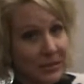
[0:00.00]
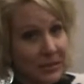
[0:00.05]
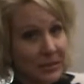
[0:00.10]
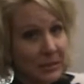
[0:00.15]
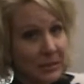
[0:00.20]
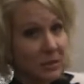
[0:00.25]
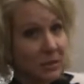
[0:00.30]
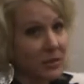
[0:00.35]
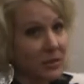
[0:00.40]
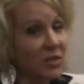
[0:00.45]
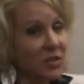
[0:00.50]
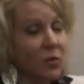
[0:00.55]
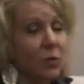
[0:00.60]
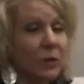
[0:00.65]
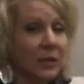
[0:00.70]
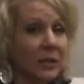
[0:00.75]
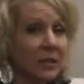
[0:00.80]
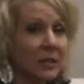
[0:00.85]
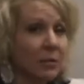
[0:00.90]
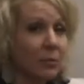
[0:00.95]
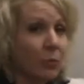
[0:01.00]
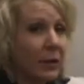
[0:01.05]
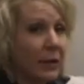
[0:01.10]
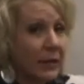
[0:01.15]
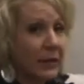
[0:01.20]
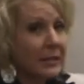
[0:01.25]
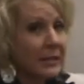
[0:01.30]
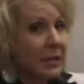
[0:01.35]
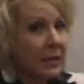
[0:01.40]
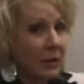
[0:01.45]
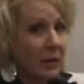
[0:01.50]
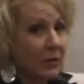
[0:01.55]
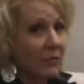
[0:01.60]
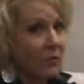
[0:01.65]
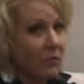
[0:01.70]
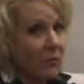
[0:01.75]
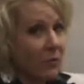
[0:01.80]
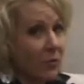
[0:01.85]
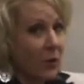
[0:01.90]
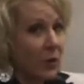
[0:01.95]
still, so we need to break it down
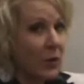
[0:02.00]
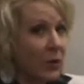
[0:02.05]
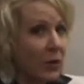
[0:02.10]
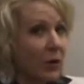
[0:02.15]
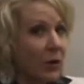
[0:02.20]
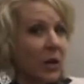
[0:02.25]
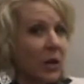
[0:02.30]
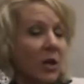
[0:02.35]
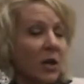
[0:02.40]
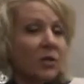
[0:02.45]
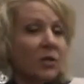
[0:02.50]
even further.